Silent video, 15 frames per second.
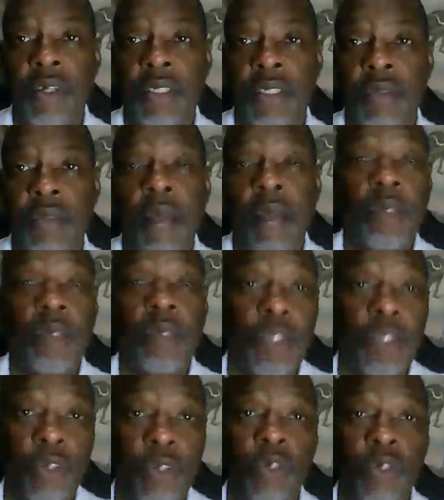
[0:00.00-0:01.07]
as far as
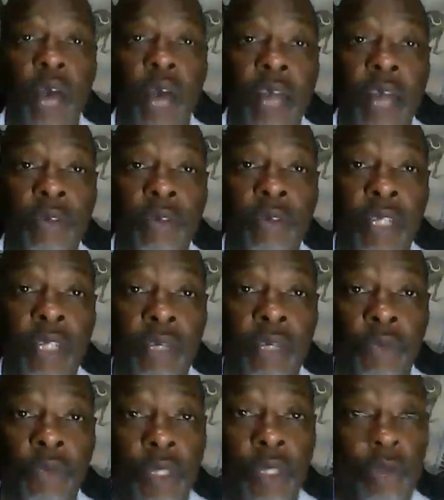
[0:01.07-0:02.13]
I'm concerned. I
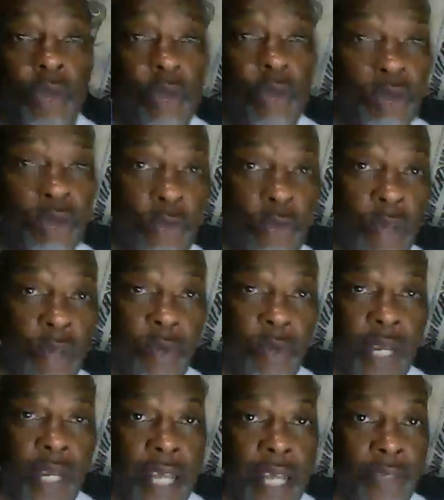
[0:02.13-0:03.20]
don't live with the
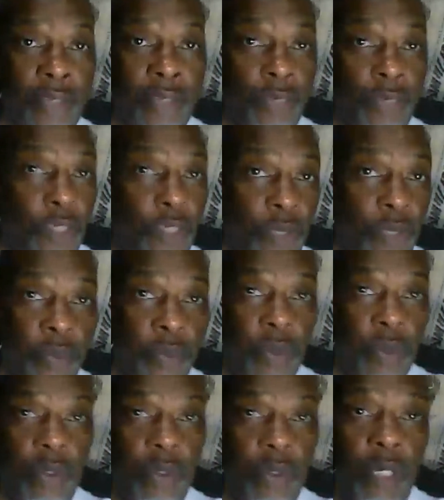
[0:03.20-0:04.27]
upper class
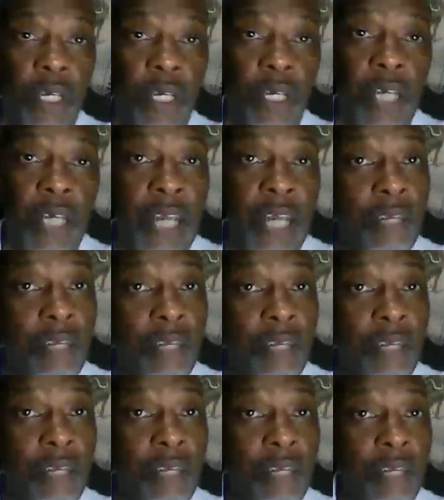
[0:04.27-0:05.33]
rich people.
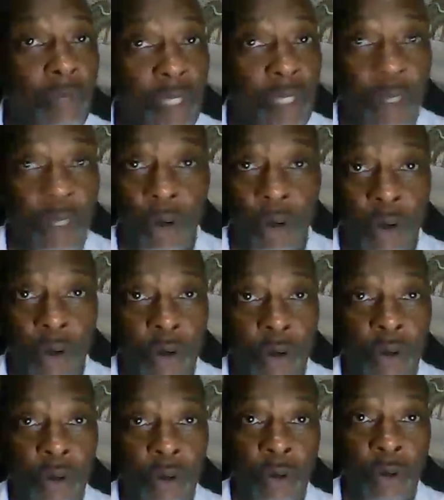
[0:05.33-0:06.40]
I live with the
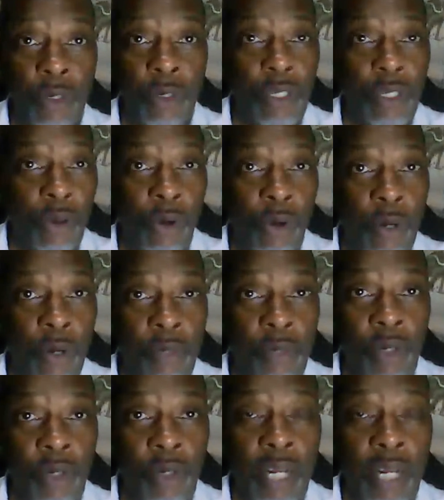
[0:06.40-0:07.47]
lower
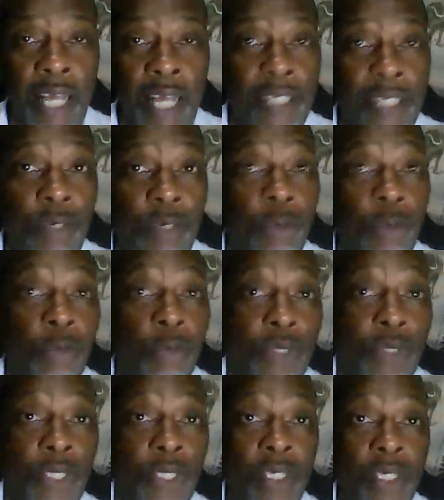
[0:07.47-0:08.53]
middle class groups,